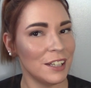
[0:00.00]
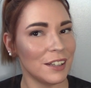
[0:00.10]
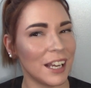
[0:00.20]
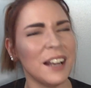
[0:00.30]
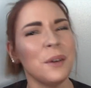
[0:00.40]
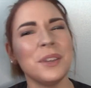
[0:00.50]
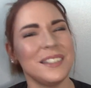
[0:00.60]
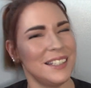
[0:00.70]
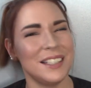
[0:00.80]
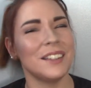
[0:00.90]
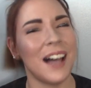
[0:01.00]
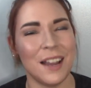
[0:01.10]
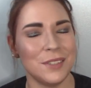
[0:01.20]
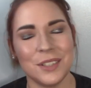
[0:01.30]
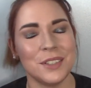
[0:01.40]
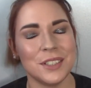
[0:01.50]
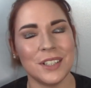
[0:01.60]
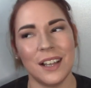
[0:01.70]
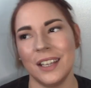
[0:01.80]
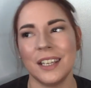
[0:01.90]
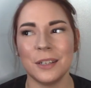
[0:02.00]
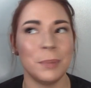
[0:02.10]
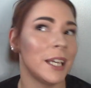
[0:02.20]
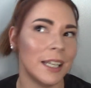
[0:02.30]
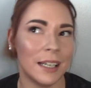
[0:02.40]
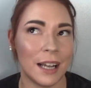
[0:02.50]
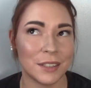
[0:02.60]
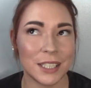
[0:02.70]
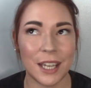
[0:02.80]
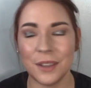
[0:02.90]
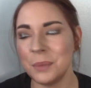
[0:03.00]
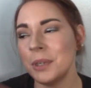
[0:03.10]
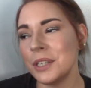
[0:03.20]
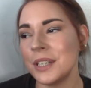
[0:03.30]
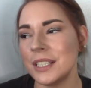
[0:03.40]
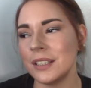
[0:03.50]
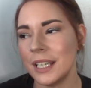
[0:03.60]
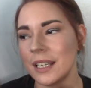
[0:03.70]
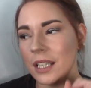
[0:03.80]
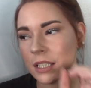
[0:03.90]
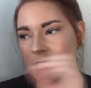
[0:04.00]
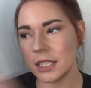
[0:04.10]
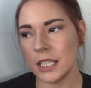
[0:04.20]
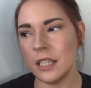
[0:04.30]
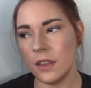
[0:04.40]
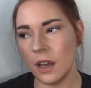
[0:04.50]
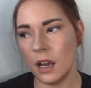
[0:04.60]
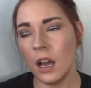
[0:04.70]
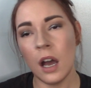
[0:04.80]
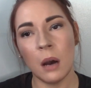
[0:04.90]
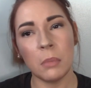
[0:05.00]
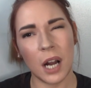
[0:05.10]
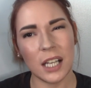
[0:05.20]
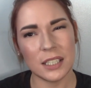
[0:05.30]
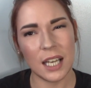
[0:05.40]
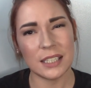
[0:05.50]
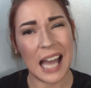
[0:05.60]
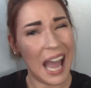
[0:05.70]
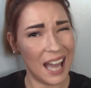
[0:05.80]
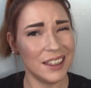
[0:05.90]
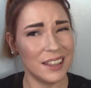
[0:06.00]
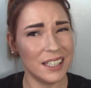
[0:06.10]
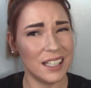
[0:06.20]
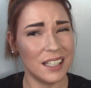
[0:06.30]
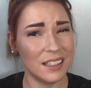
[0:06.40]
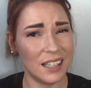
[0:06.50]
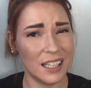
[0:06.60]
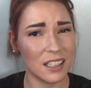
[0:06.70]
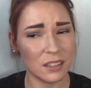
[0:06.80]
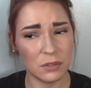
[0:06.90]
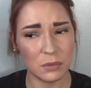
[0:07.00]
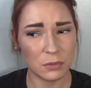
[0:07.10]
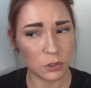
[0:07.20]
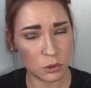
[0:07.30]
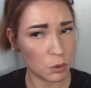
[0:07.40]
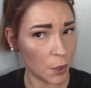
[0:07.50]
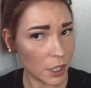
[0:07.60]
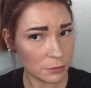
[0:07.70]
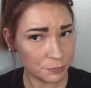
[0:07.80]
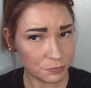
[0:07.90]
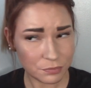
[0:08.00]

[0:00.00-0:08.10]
Like I know this isn't live, so there's not like you're picking it out together, but you get to like see the process at the like drawer.